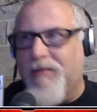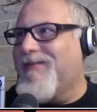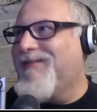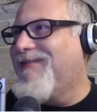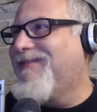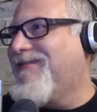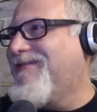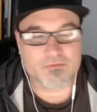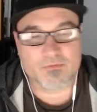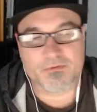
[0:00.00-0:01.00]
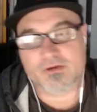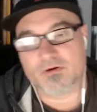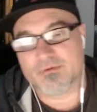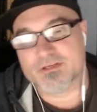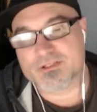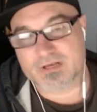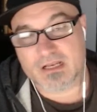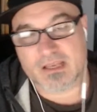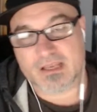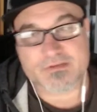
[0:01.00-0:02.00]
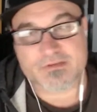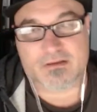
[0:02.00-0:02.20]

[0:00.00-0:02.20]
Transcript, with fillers: But we recorded. We treated it like it was